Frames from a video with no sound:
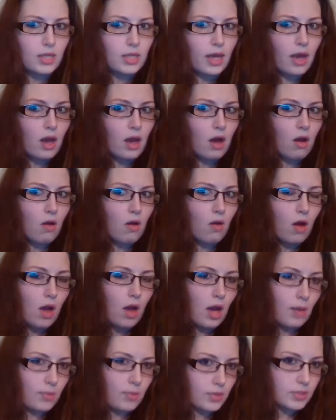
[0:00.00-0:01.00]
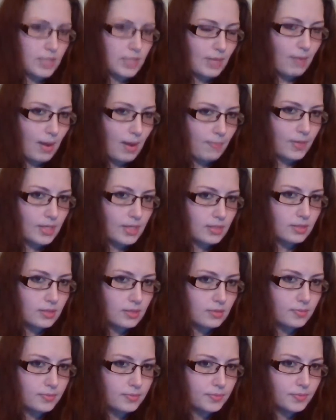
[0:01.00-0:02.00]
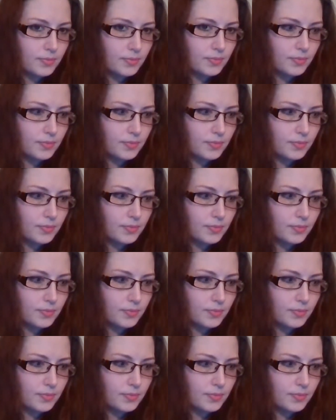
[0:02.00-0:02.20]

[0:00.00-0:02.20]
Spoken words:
Now I'm going to say my piece,